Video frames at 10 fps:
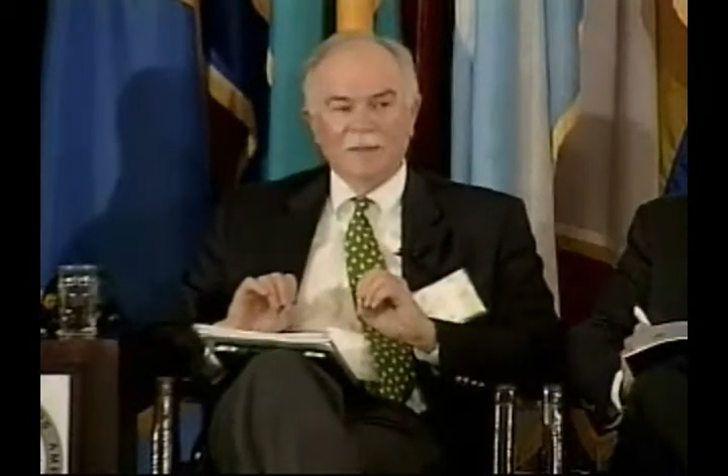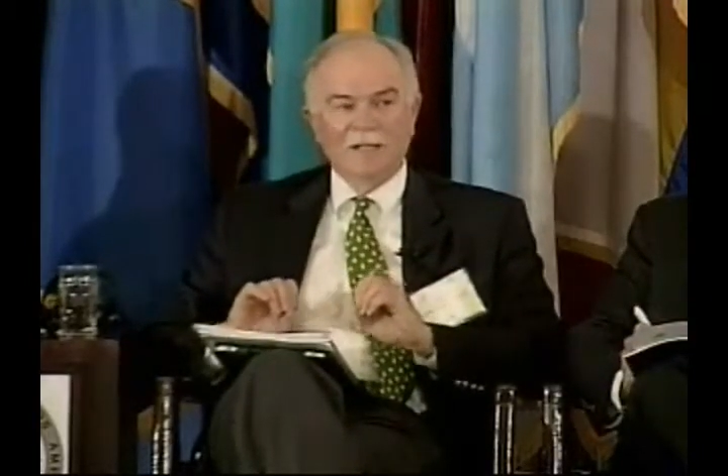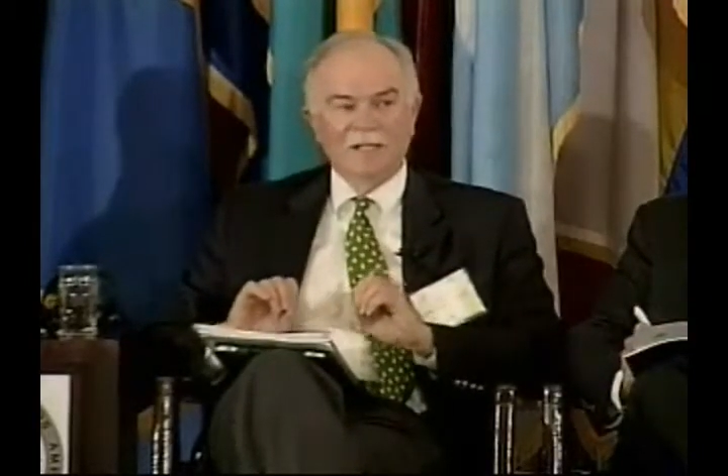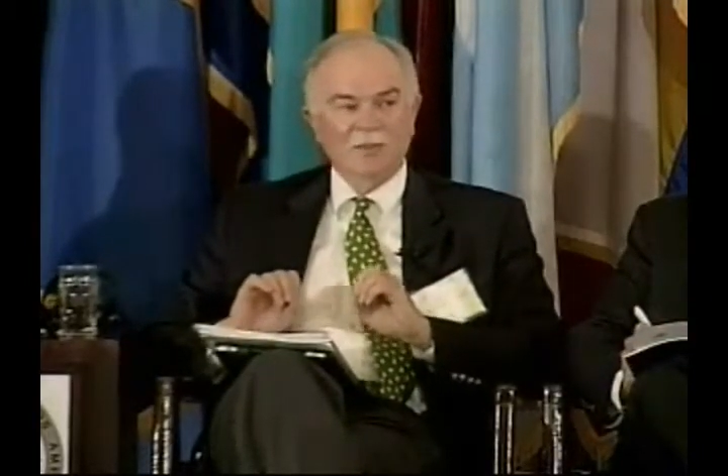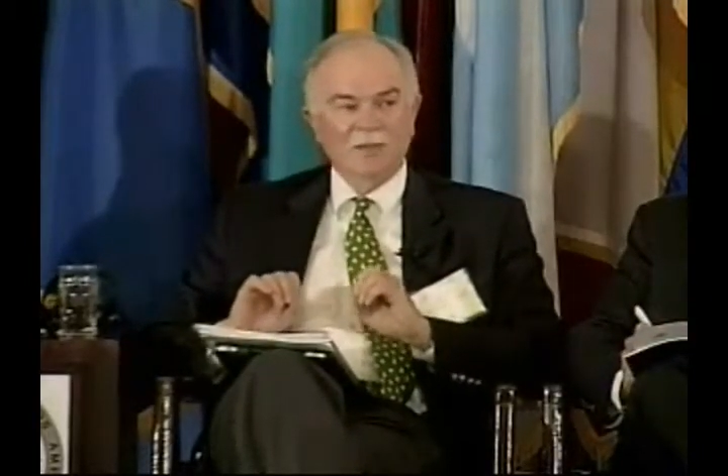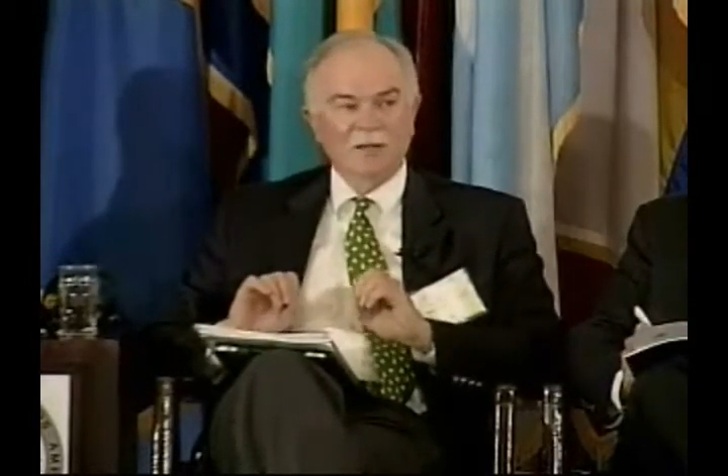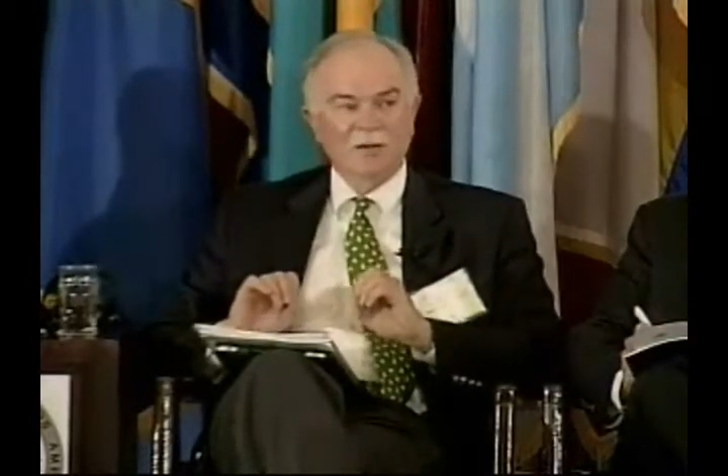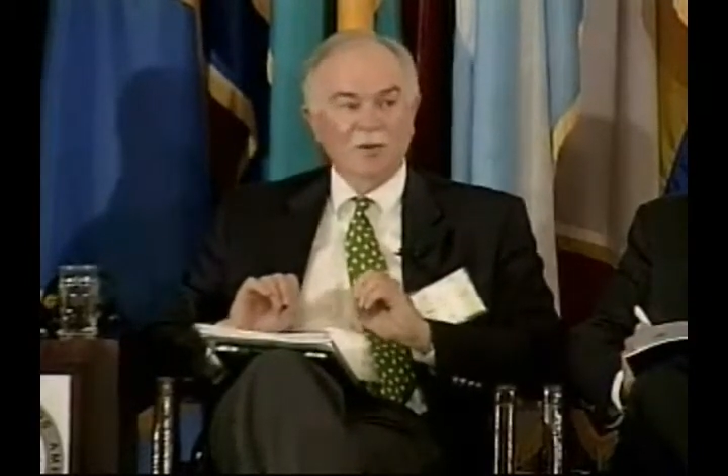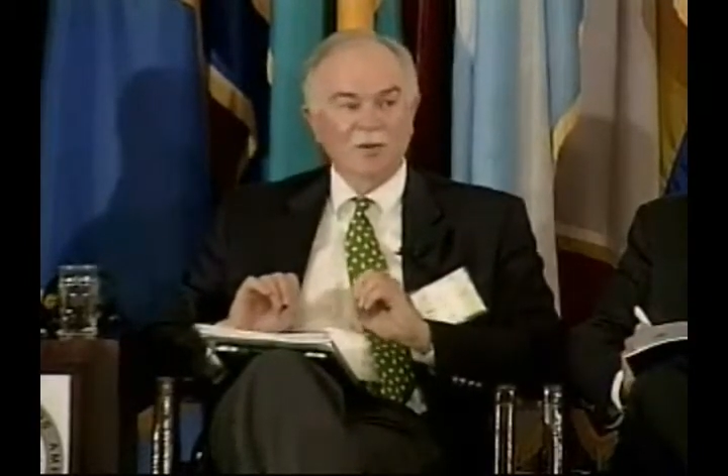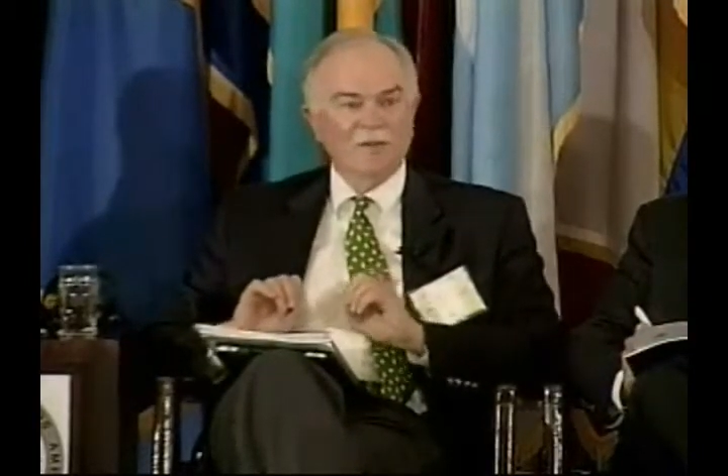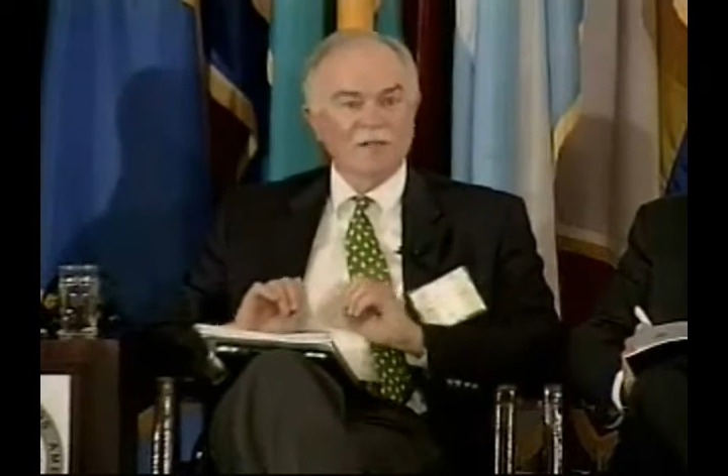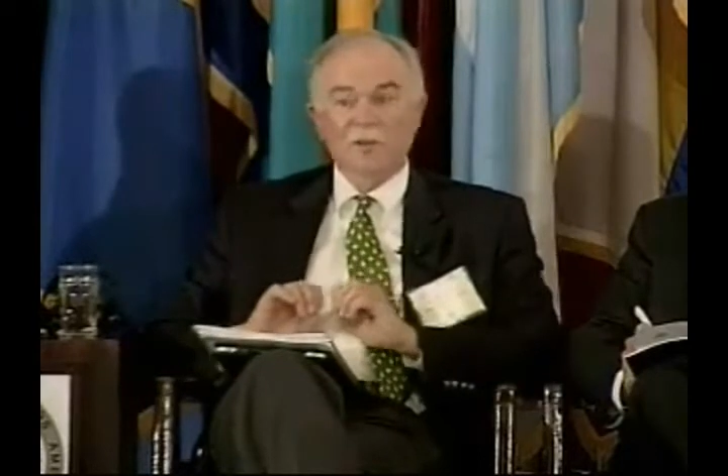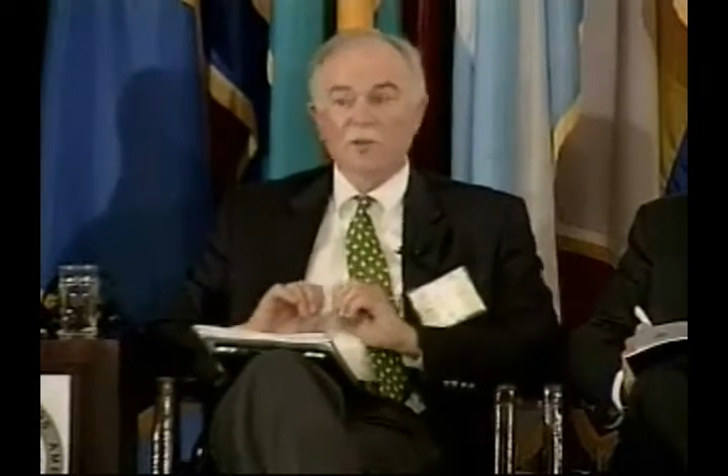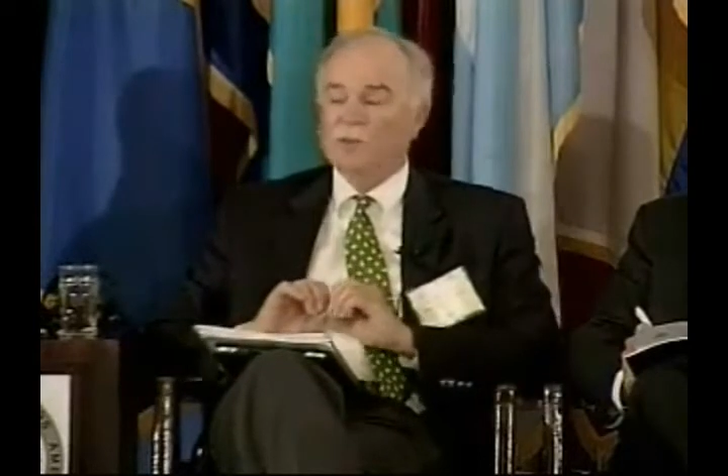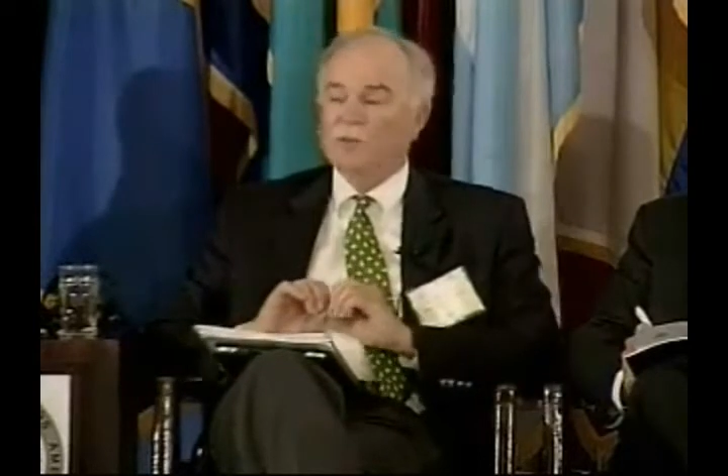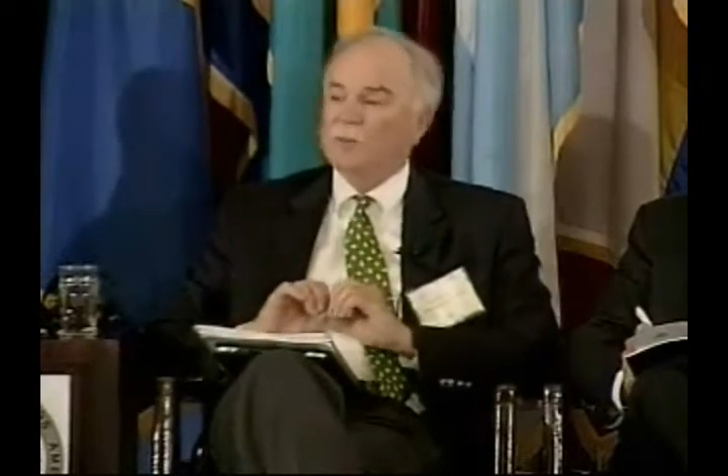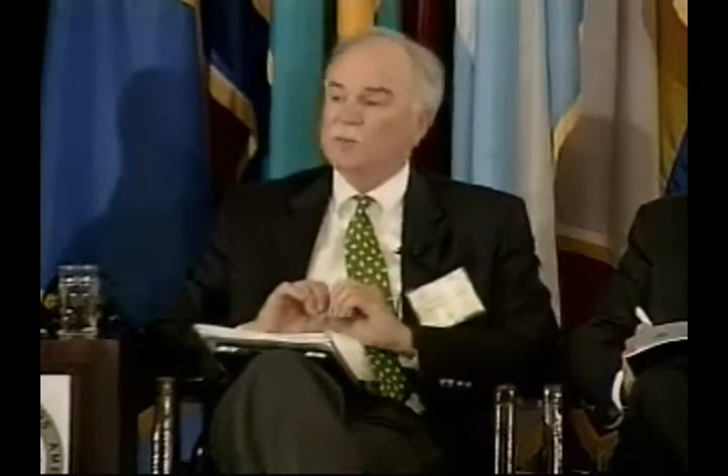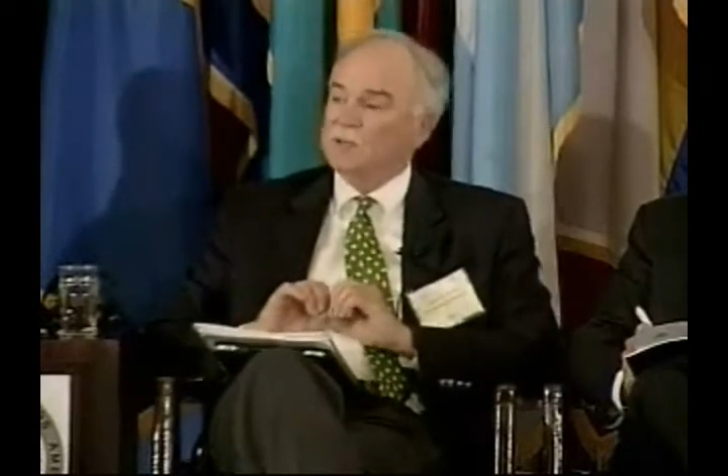unless we get a hold of this. We won't